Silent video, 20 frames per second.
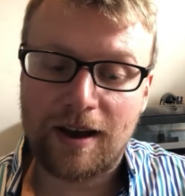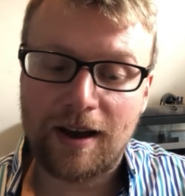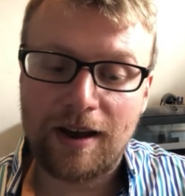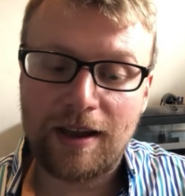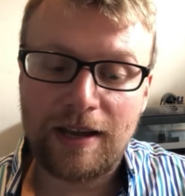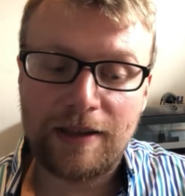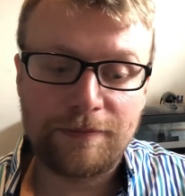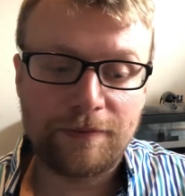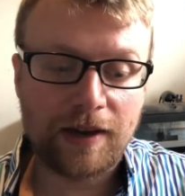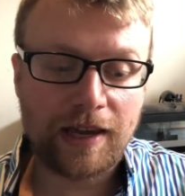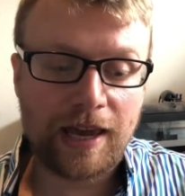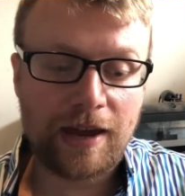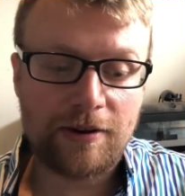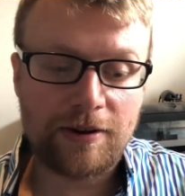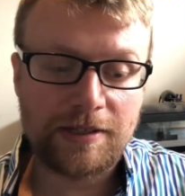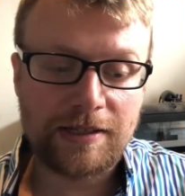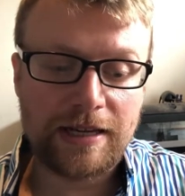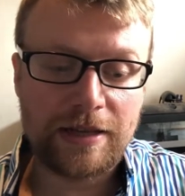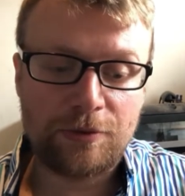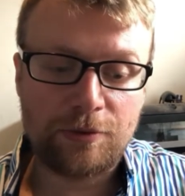I live
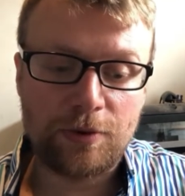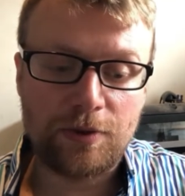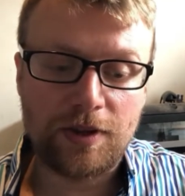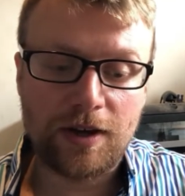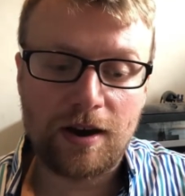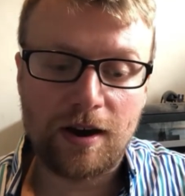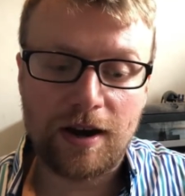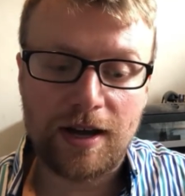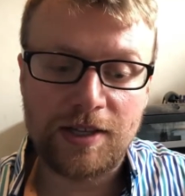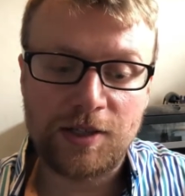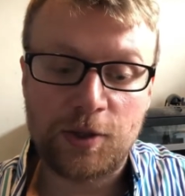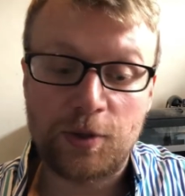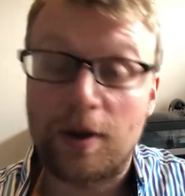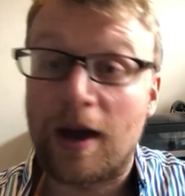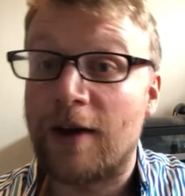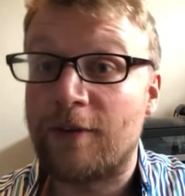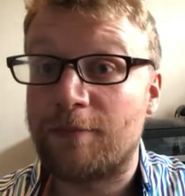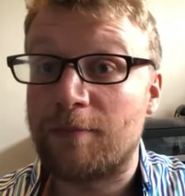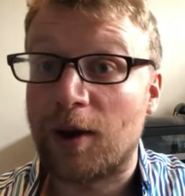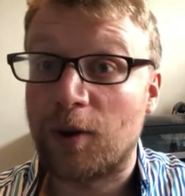vicariously through the guys who
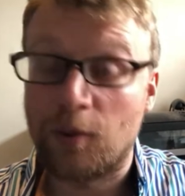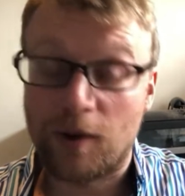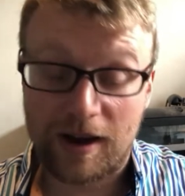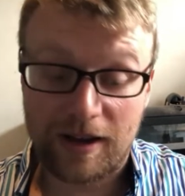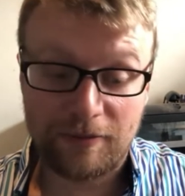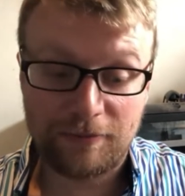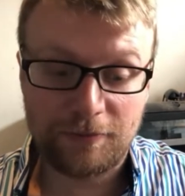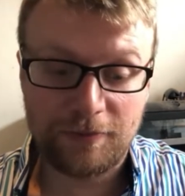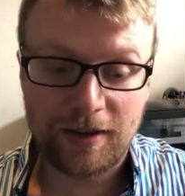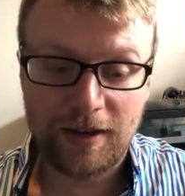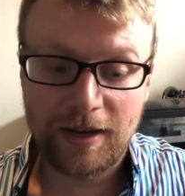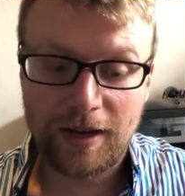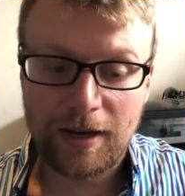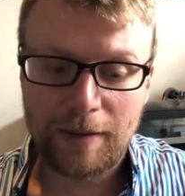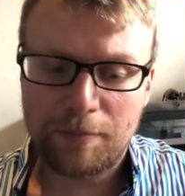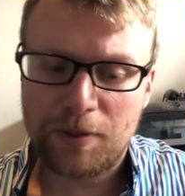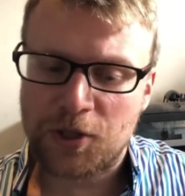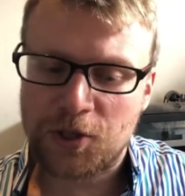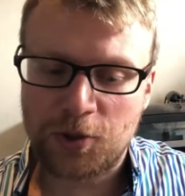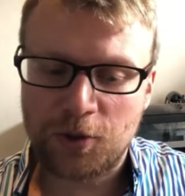F my wife.
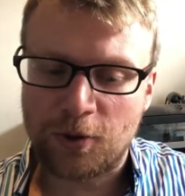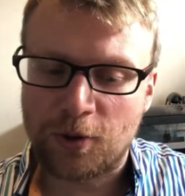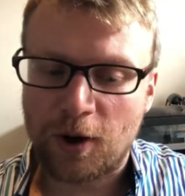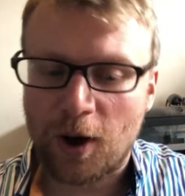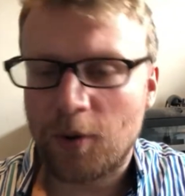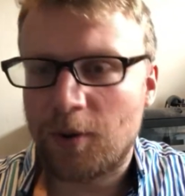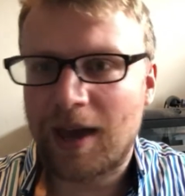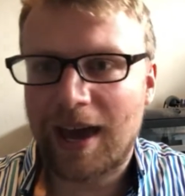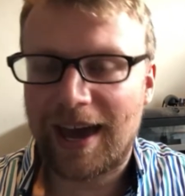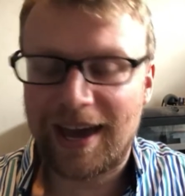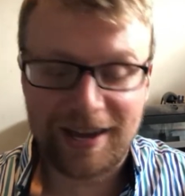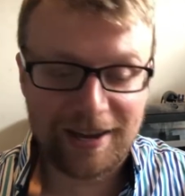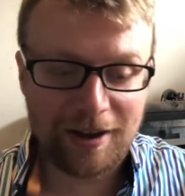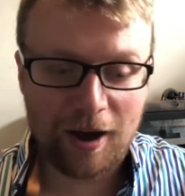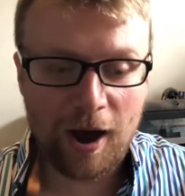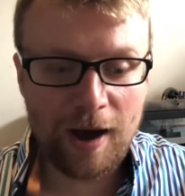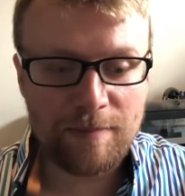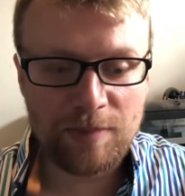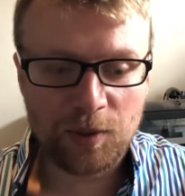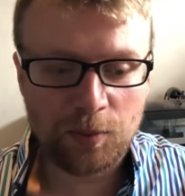But sure, okay,
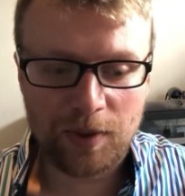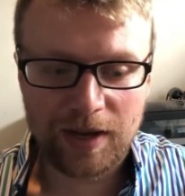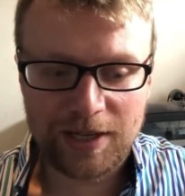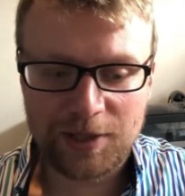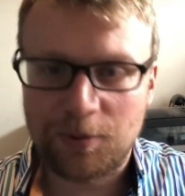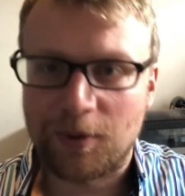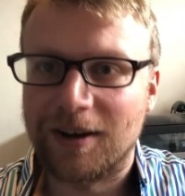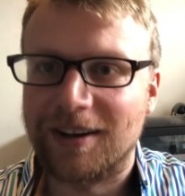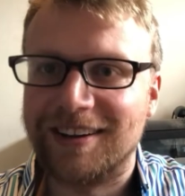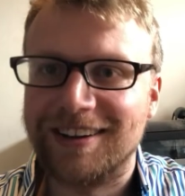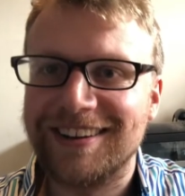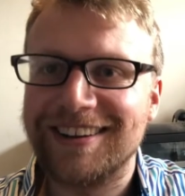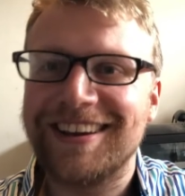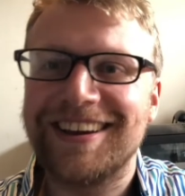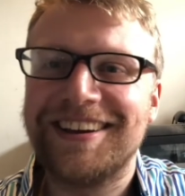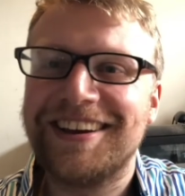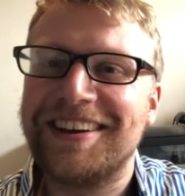I'm the weird one.